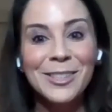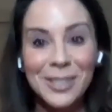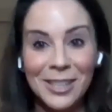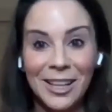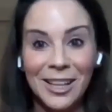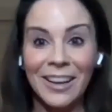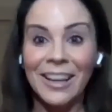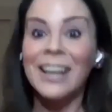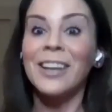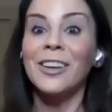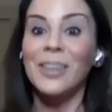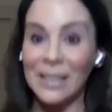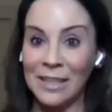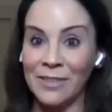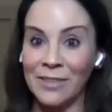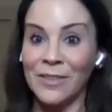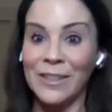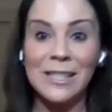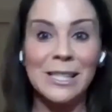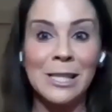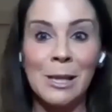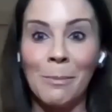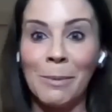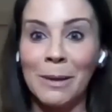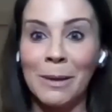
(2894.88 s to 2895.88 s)
So if
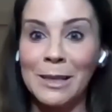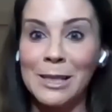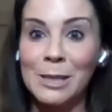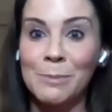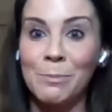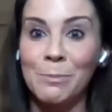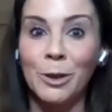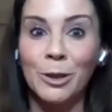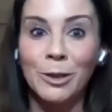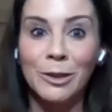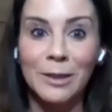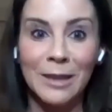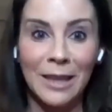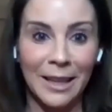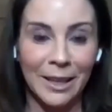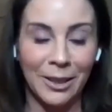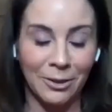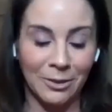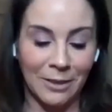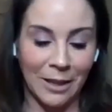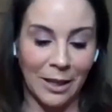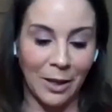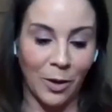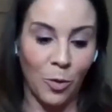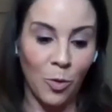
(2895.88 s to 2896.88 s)
it's somebody's birthday,
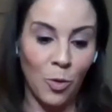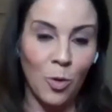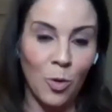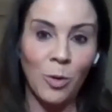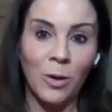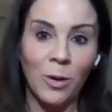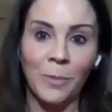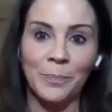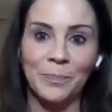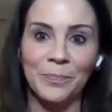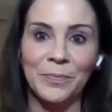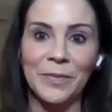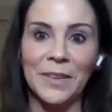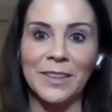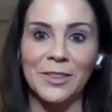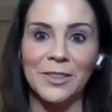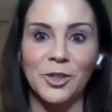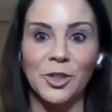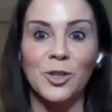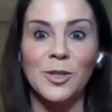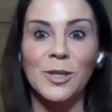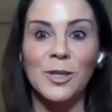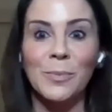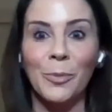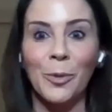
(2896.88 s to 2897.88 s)
you're like, oh,
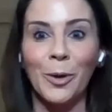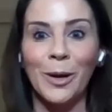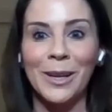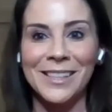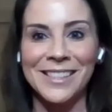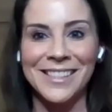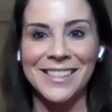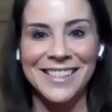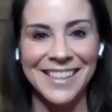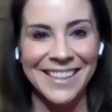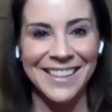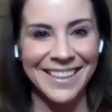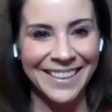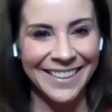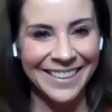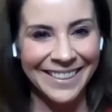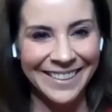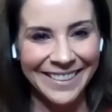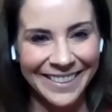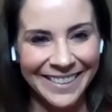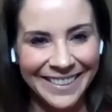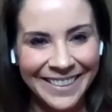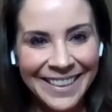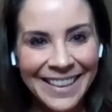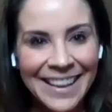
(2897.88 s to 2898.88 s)
Jersey Boys.
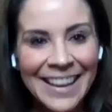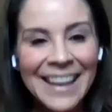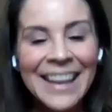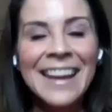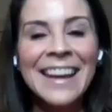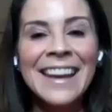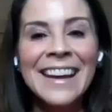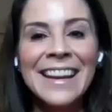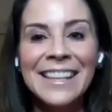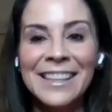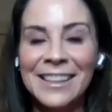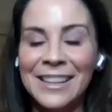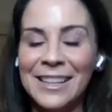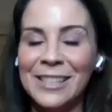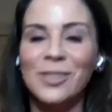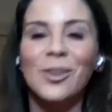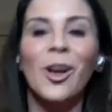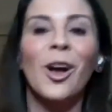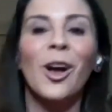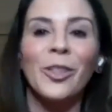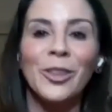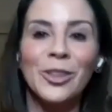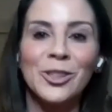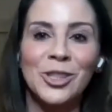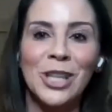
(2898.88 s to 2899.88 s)
It's
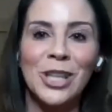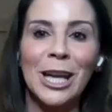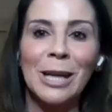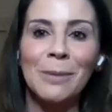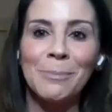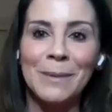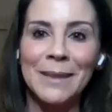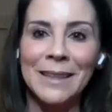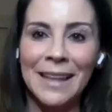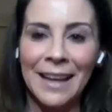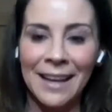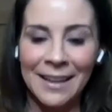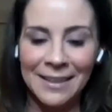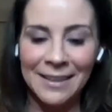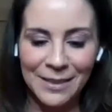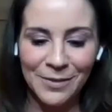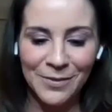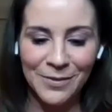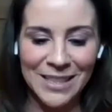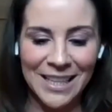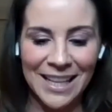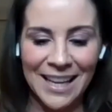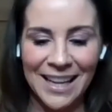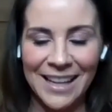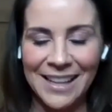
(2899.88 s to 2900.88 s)
called the JB End
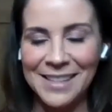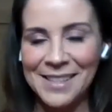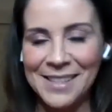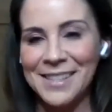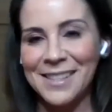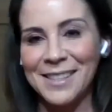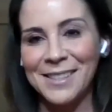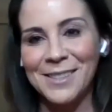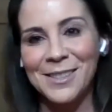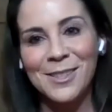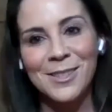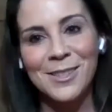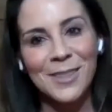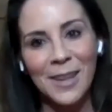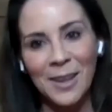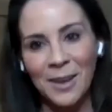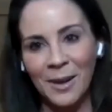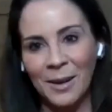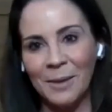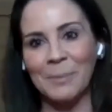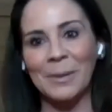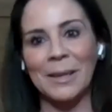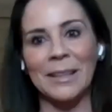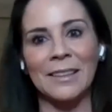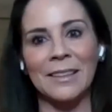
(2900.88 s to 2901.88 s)
of Days.
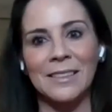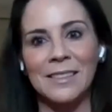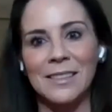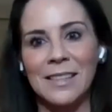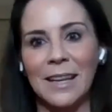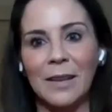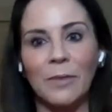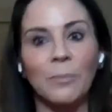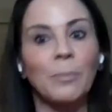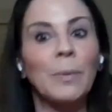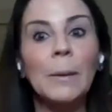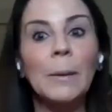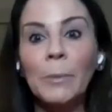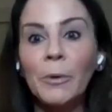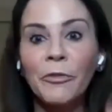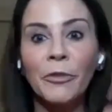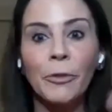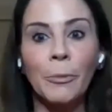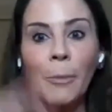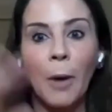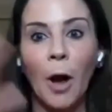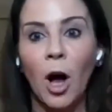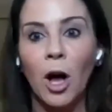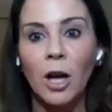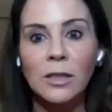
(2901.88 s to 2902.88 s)
It's like people
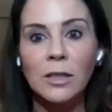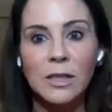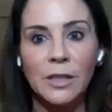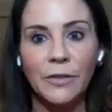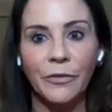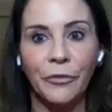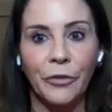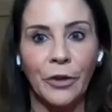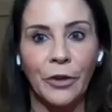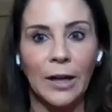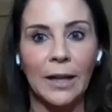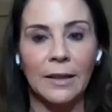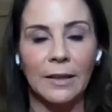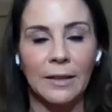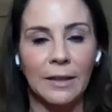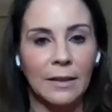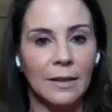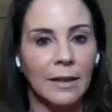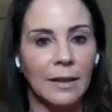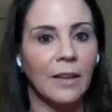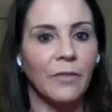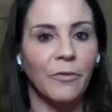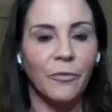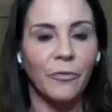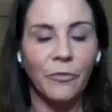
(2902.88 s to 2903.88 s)
from all
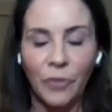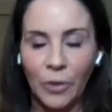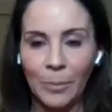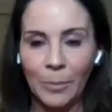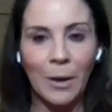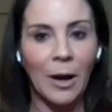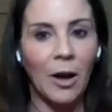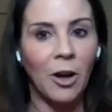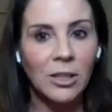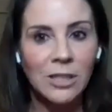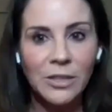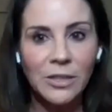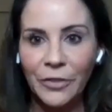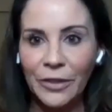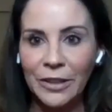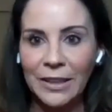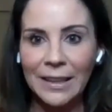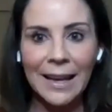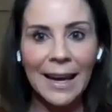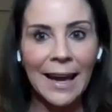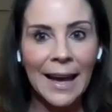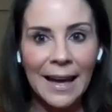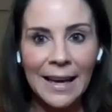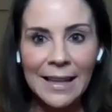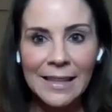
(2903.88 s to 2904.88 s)
different
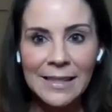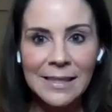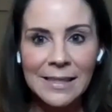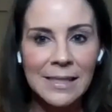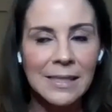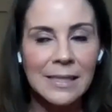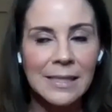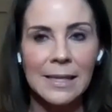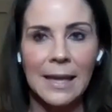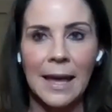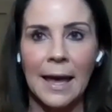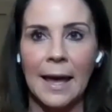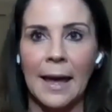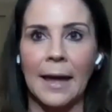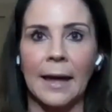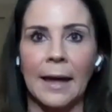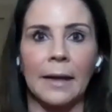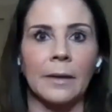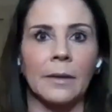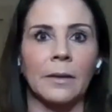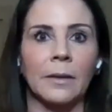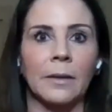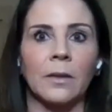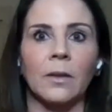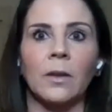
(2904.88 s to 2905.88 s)
casts,
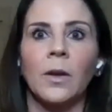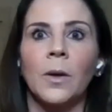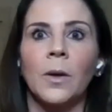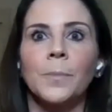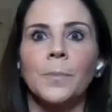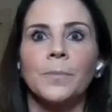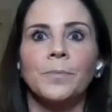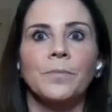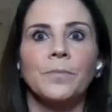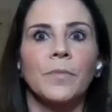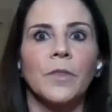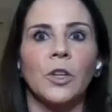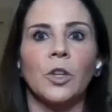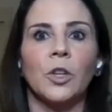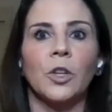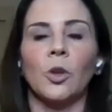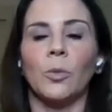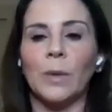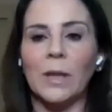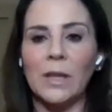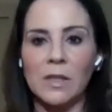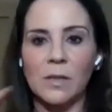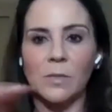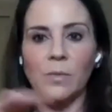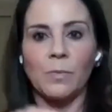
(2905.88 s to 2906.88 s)
and
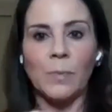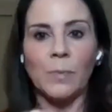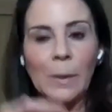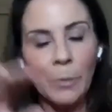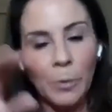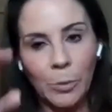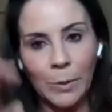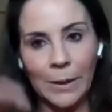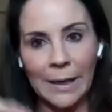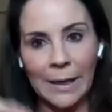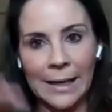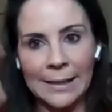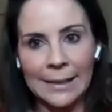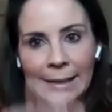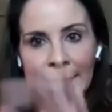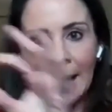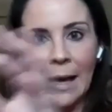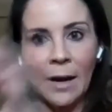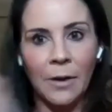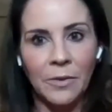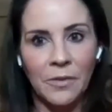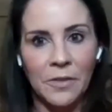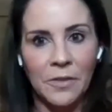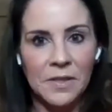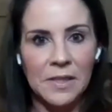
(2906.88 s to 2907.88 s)
because people were in and
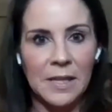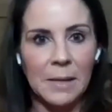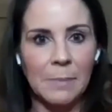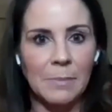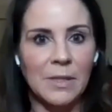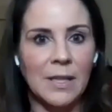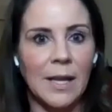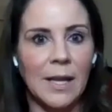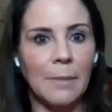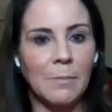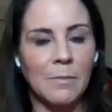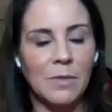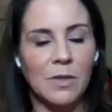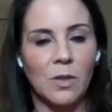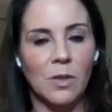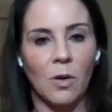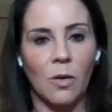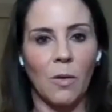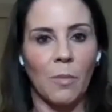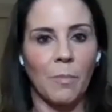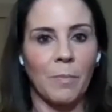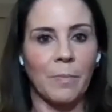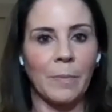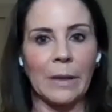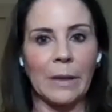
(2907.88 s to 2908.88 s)
out at the same time.
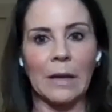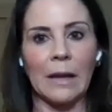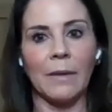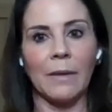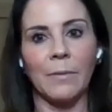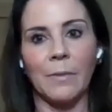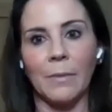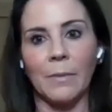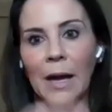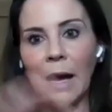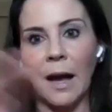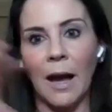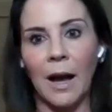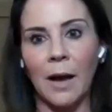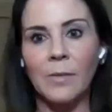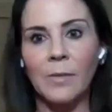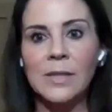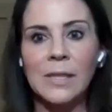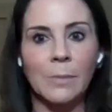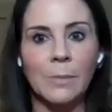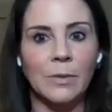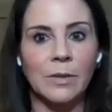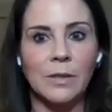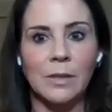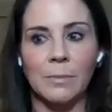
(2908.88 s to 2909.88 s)
So, but I was
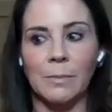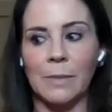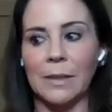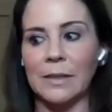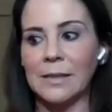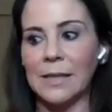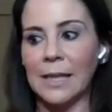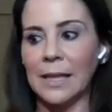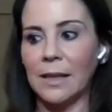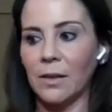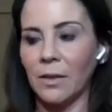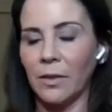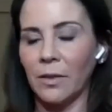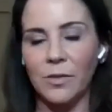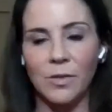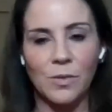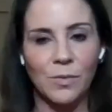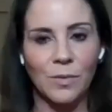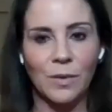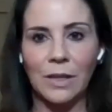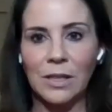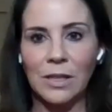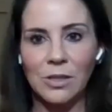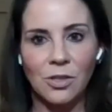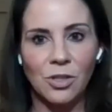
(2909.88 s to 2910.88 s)
able to maintain all those
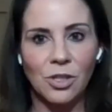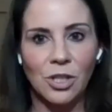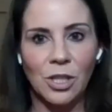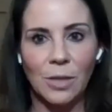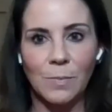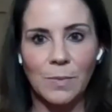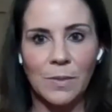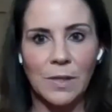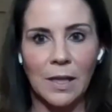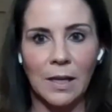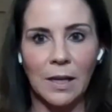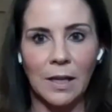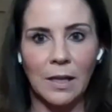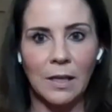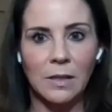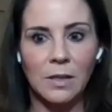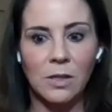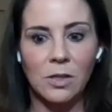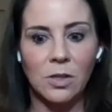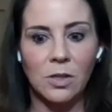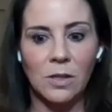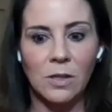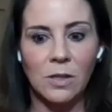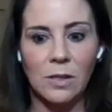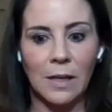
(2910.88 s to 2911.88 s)
relationships, and it's
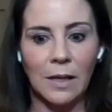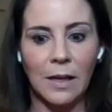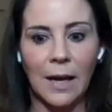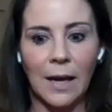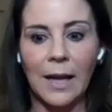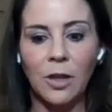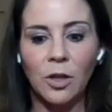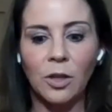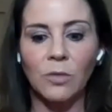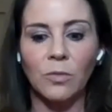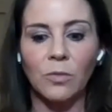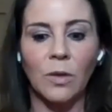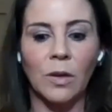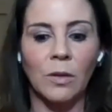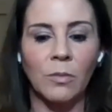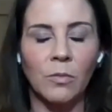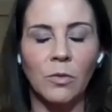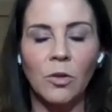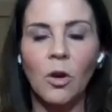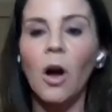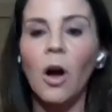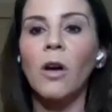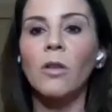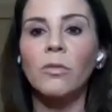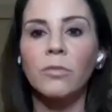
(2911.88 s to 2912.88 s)
just like I could
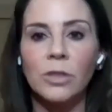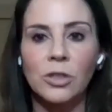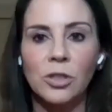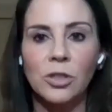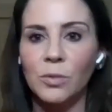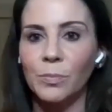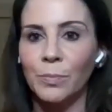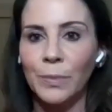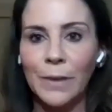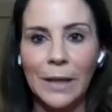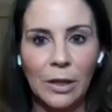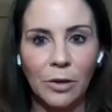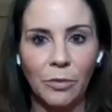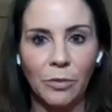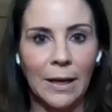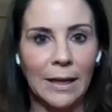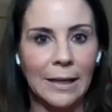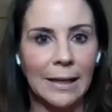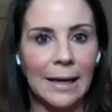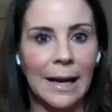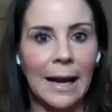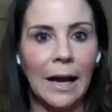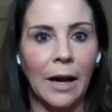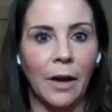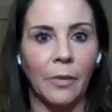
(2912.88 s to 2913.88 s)
call Richard Blake right
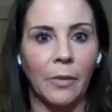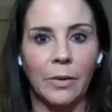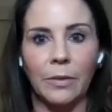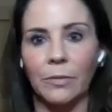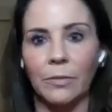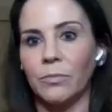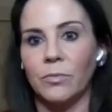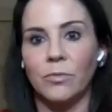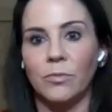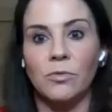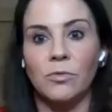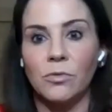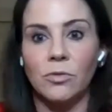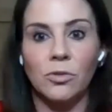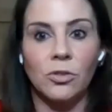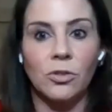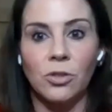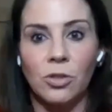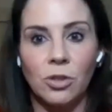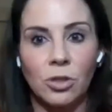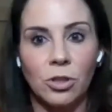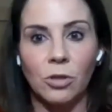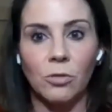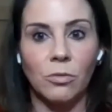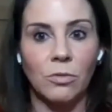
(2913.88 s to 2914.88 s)
now and
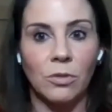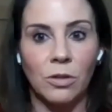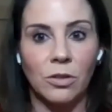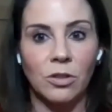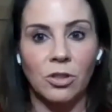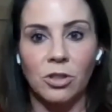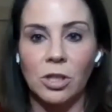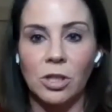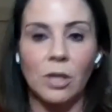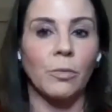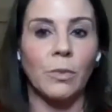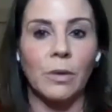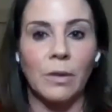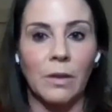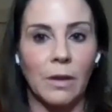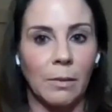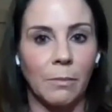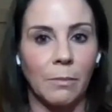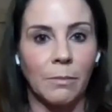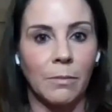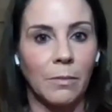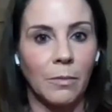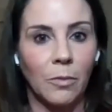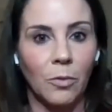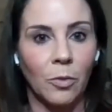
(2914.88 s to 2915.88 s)
shoot the shit with
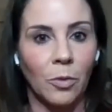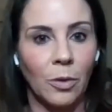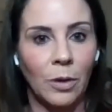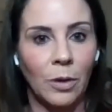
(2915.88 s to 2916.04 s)
him, it